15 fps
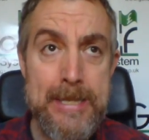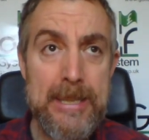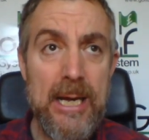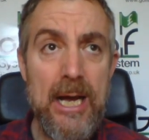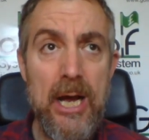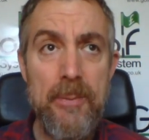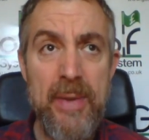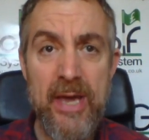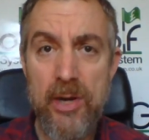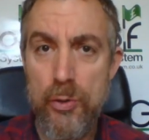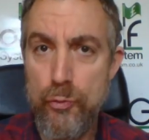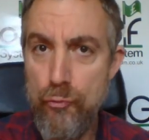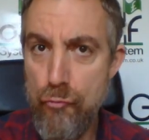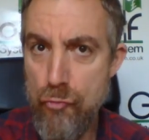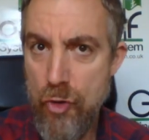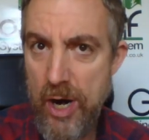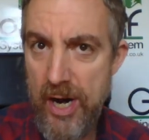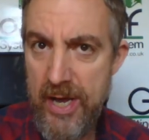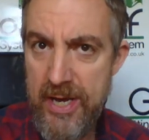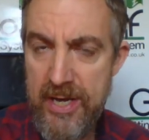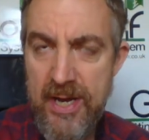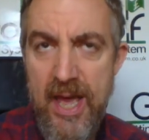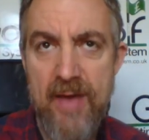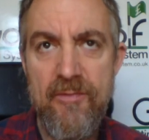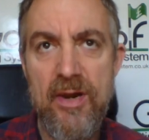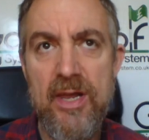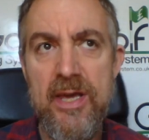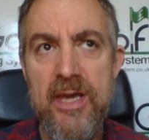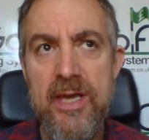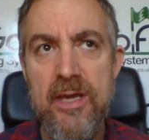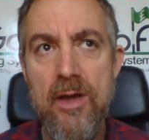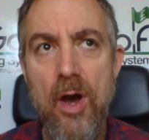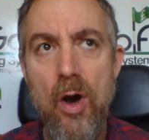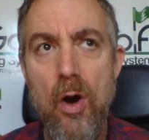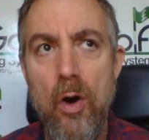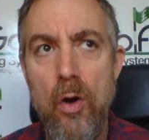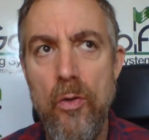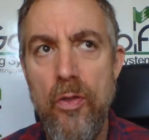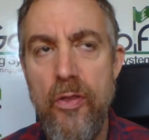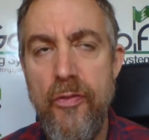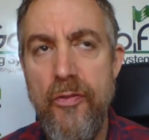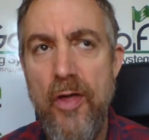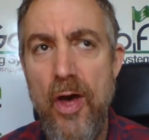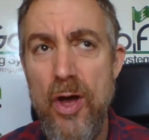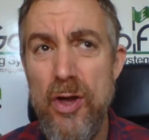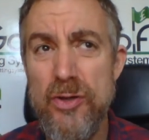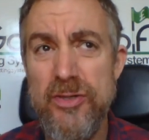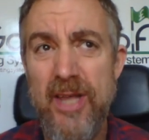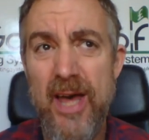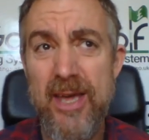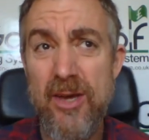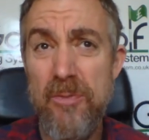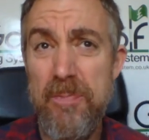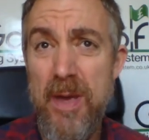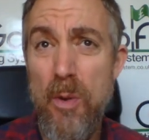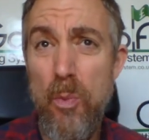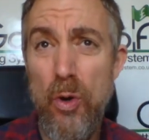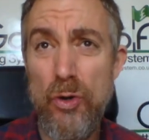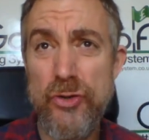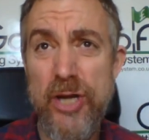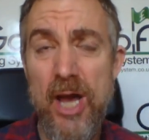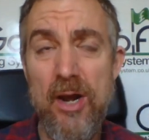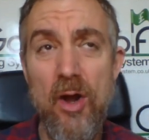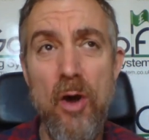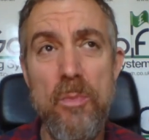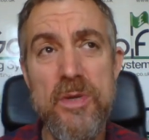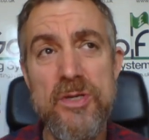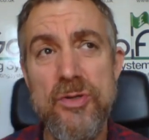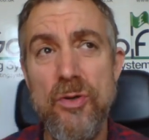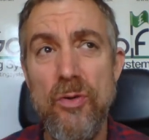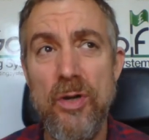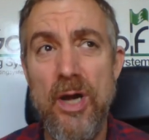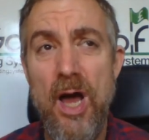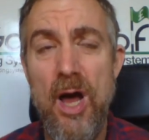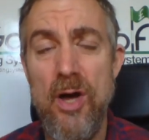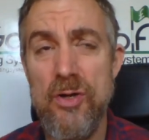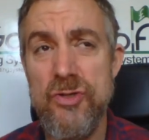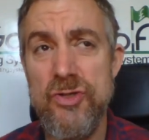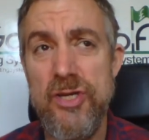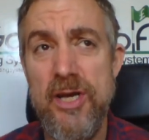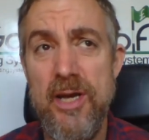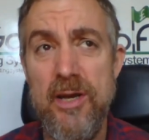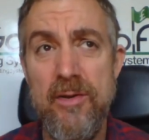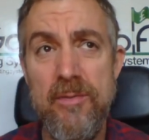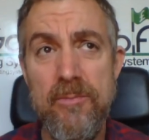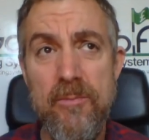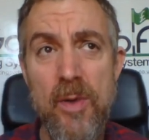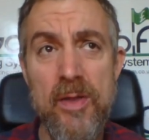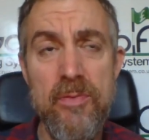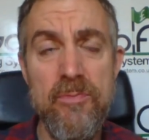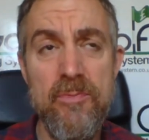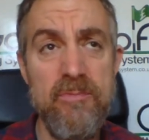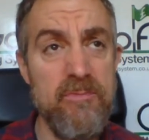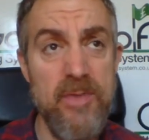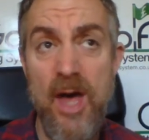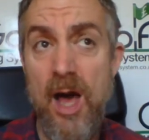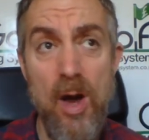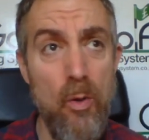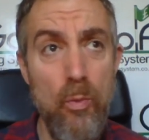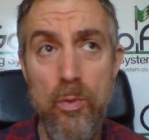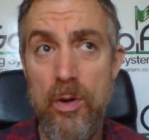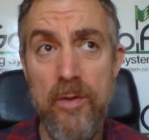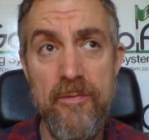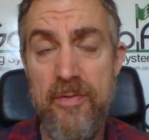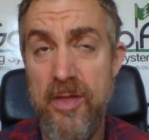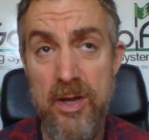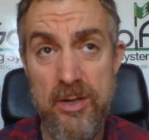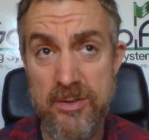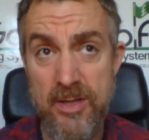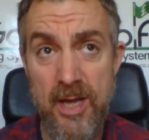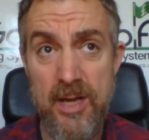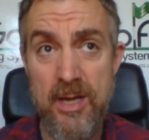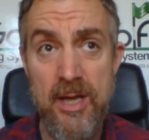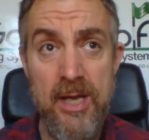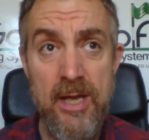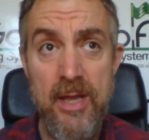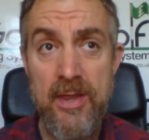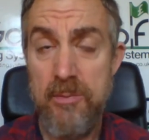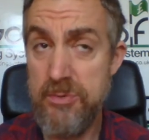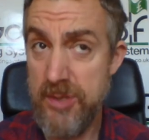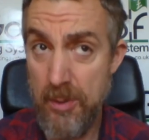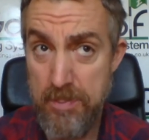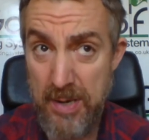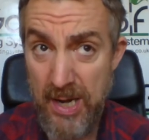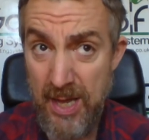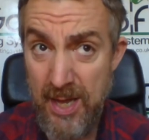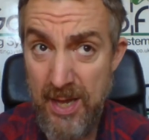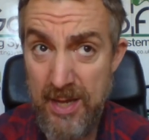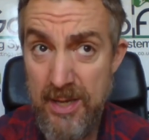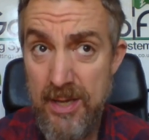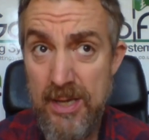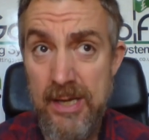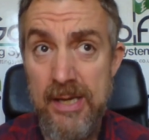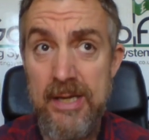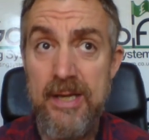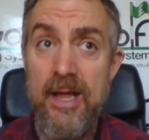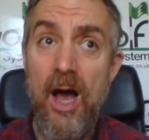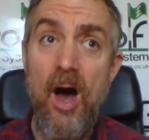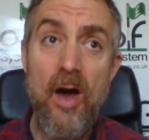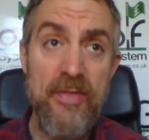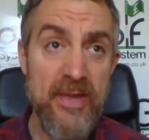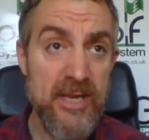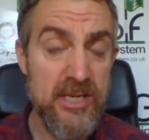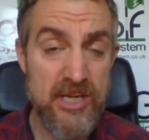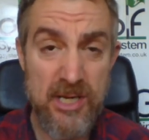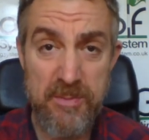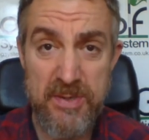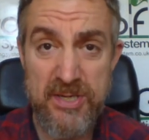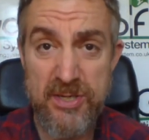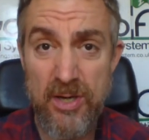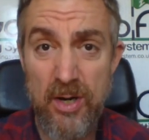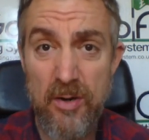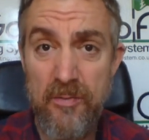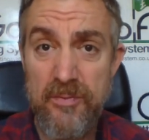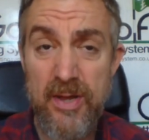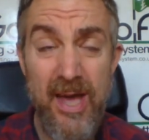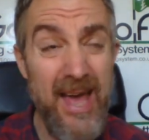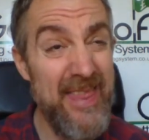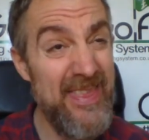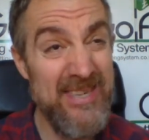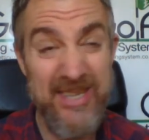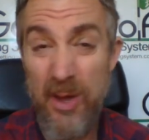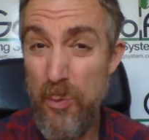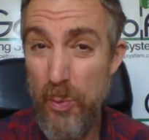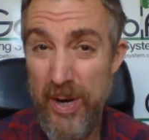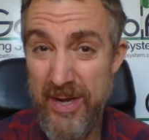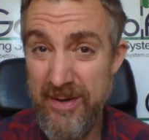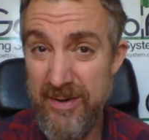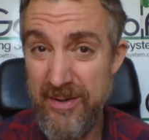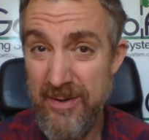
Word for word: Um, it could rain heavily on Thursday. It could be a washout like we saw last year when the whole of Thursday there was no play. I think it's going to be soft and there's no wind.